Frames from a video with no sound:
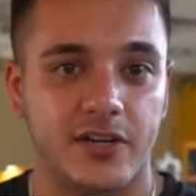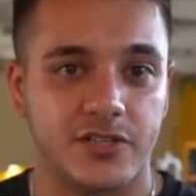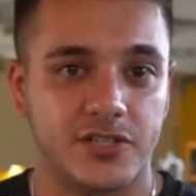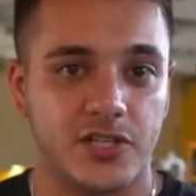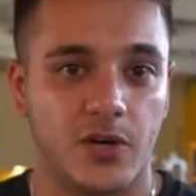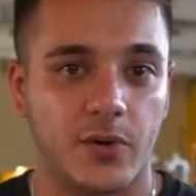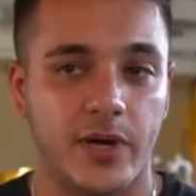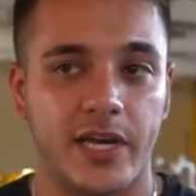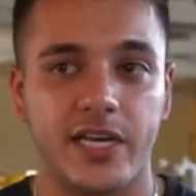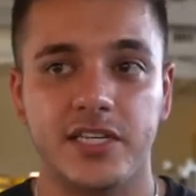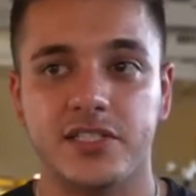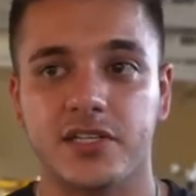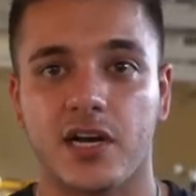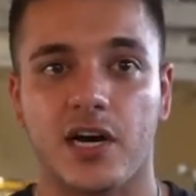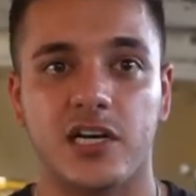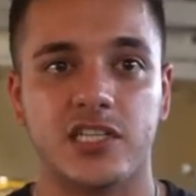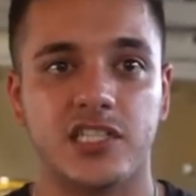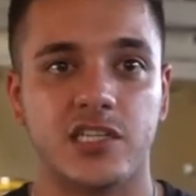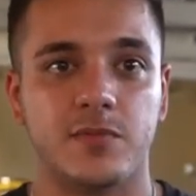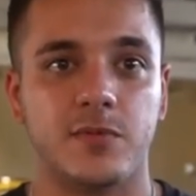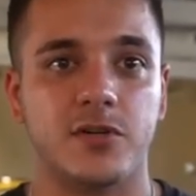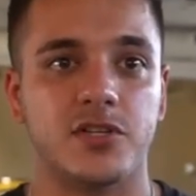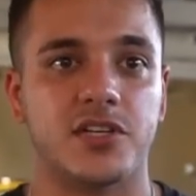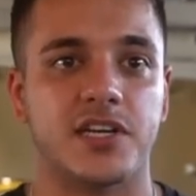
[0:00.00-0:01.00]
So his
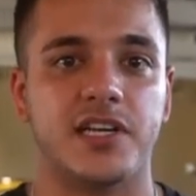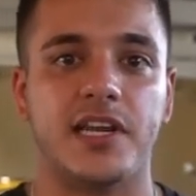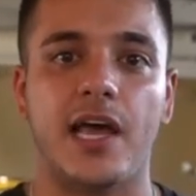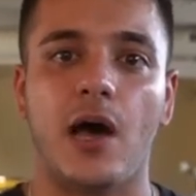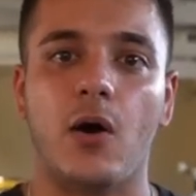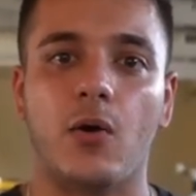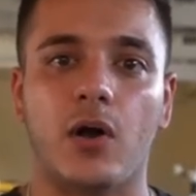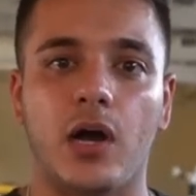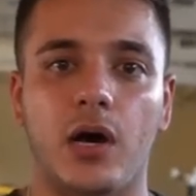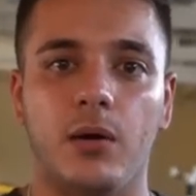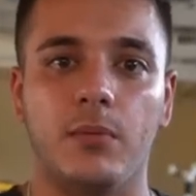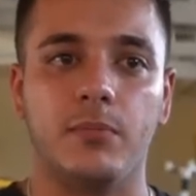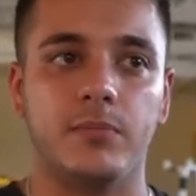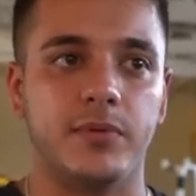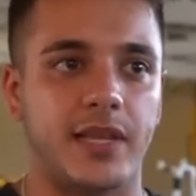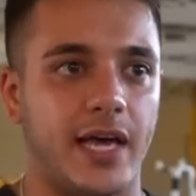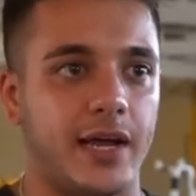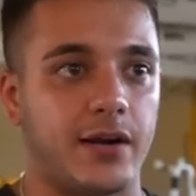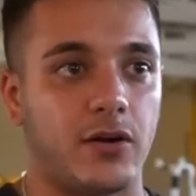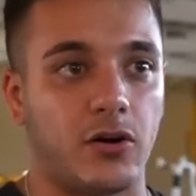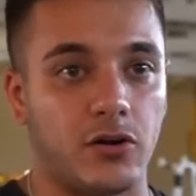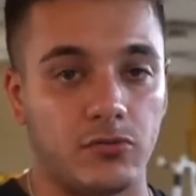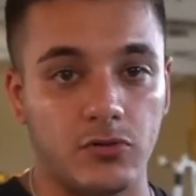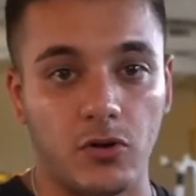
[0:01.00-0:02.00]
customers can now come
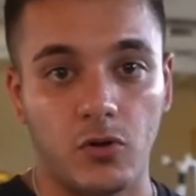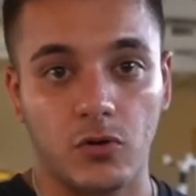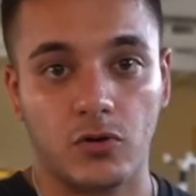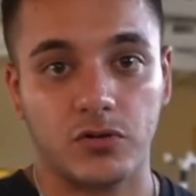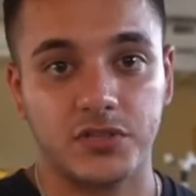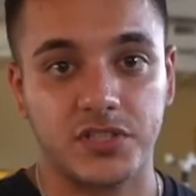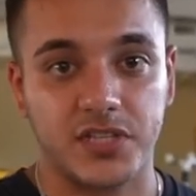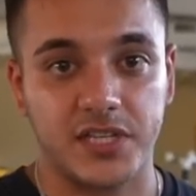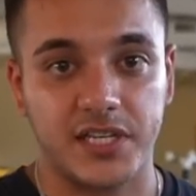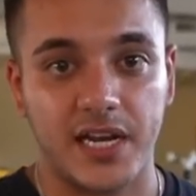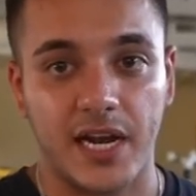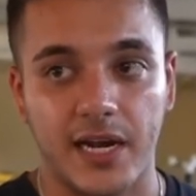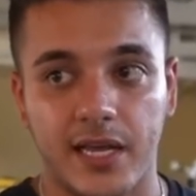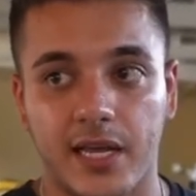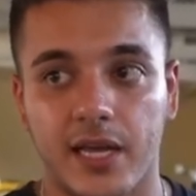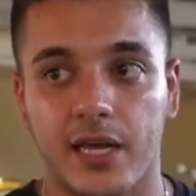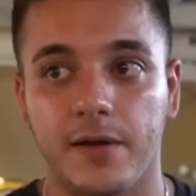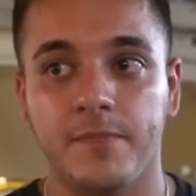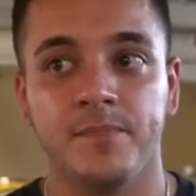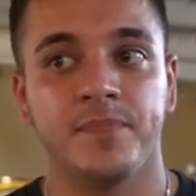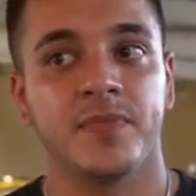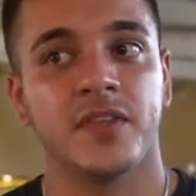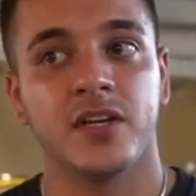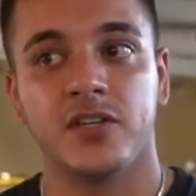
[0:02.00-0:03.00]
that are local to Connecticut.